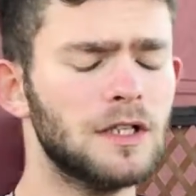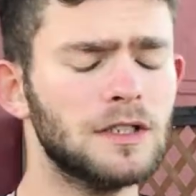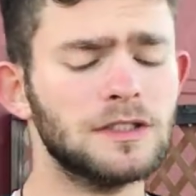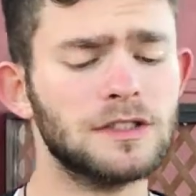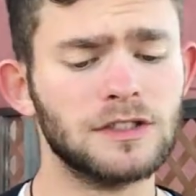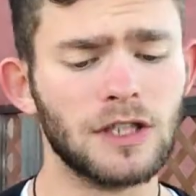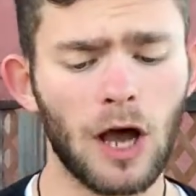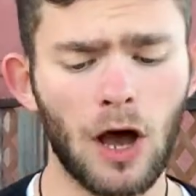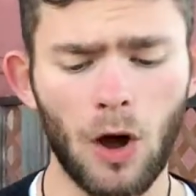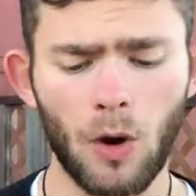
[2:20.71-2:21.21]

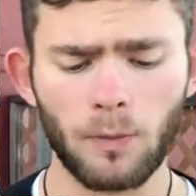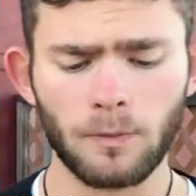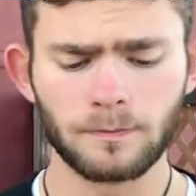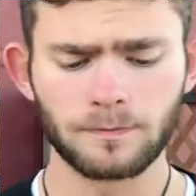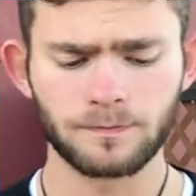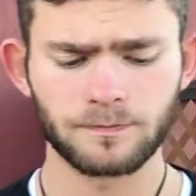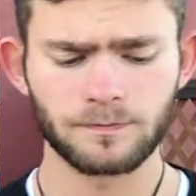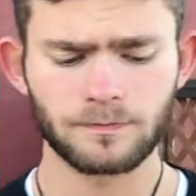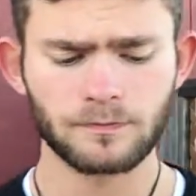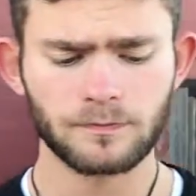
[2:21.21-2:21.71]
So
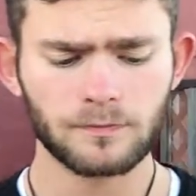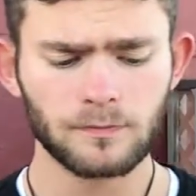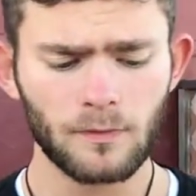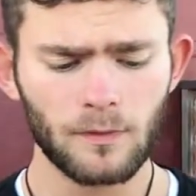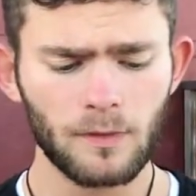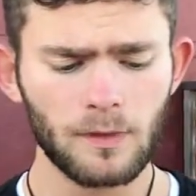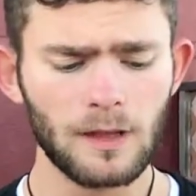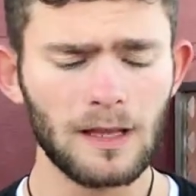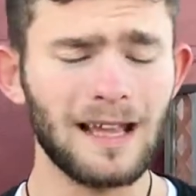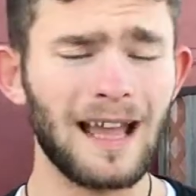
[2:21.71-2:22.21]

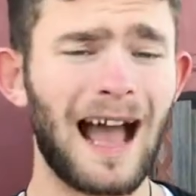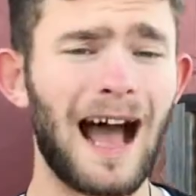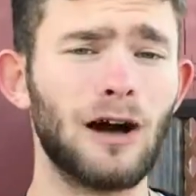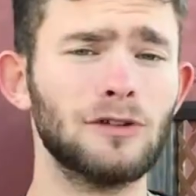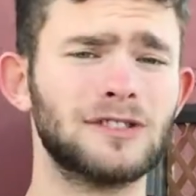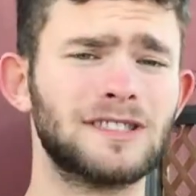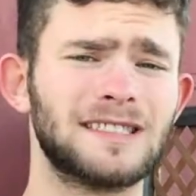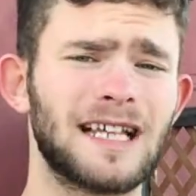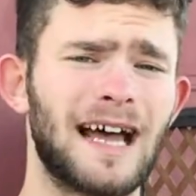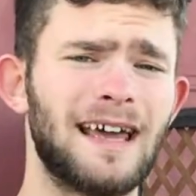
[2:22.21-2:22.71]

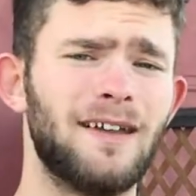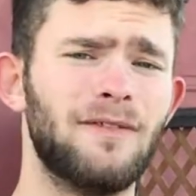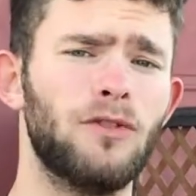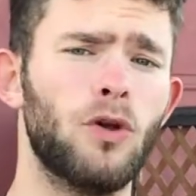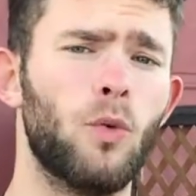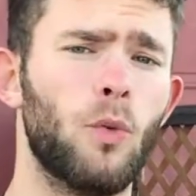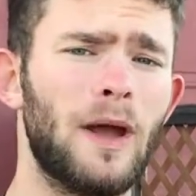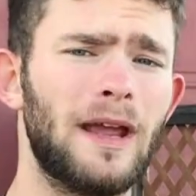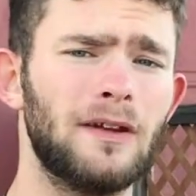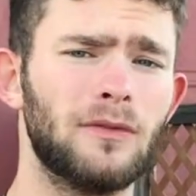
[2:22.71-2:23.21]
outside of
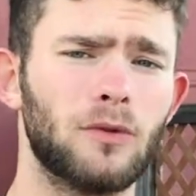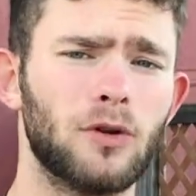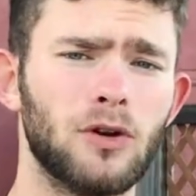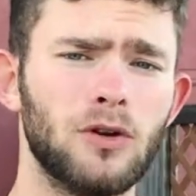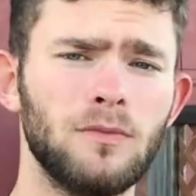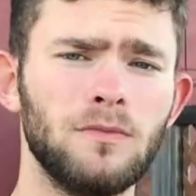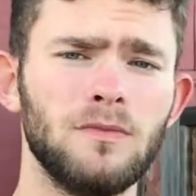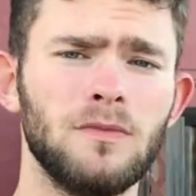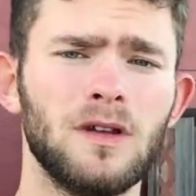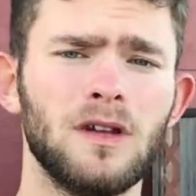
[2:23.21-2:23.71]
the weight
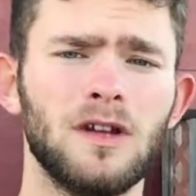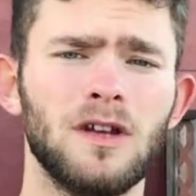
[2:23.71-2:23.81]
room,